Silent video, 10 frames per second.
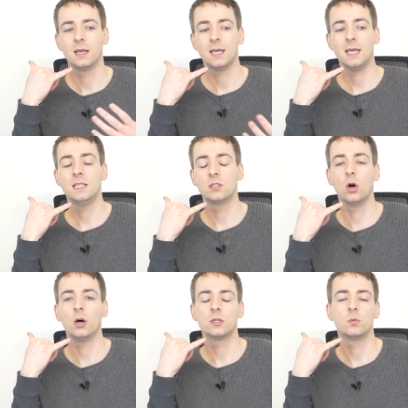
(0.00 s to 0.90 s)
he's
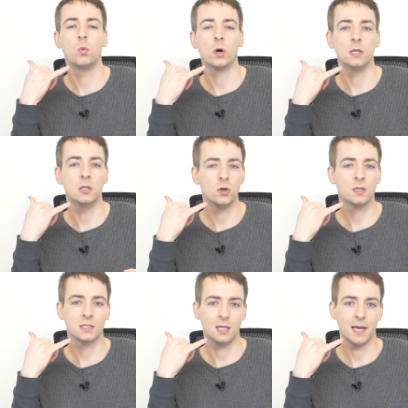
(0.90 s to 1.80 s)
got what
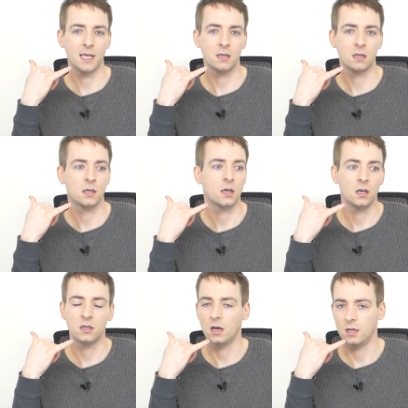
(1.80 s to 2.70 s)
looks like a
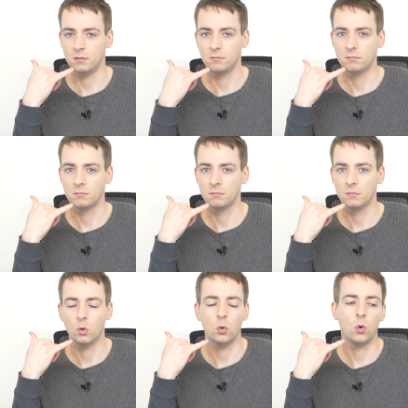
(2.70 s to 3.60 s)
gun,
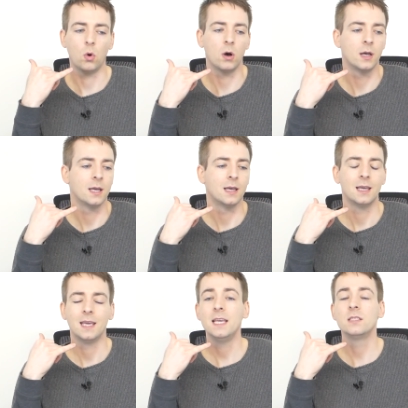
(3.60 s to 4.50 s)
or
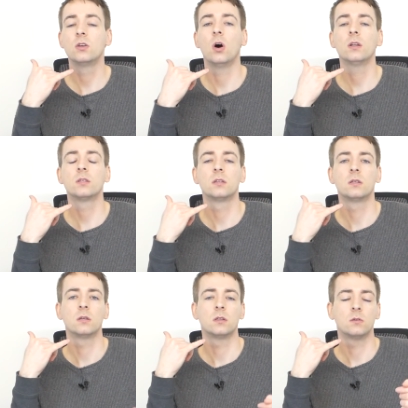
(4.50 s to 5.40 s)
he's got
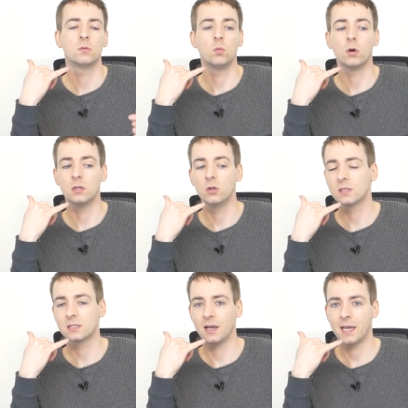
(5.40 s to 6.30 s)
what
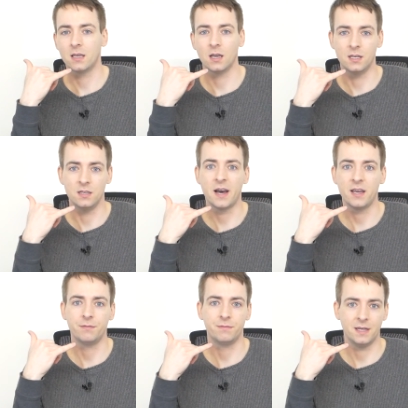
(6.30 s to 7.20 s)
looks like a
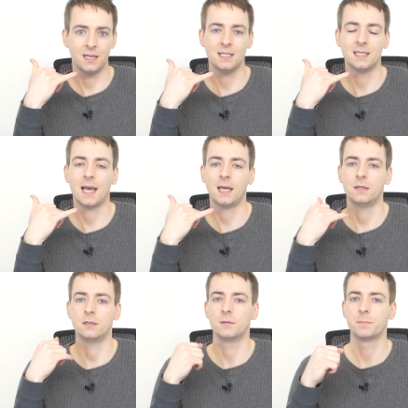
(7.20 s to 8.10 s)
knife in his
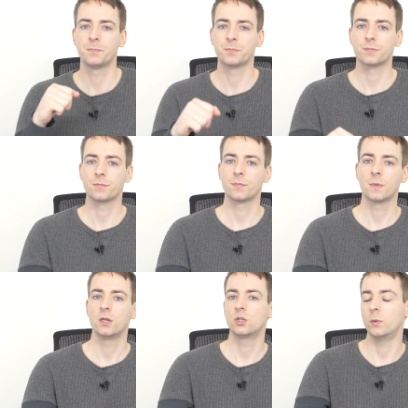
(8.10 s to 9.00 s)
hand.
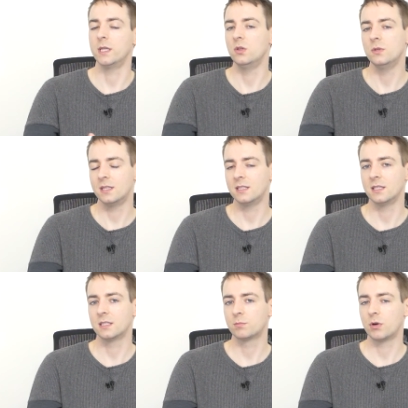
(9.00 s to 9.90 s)
So we use this
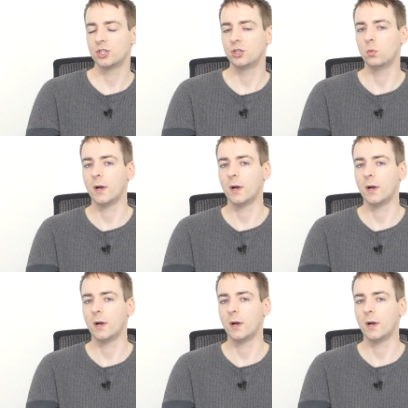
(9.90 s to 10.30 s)
expression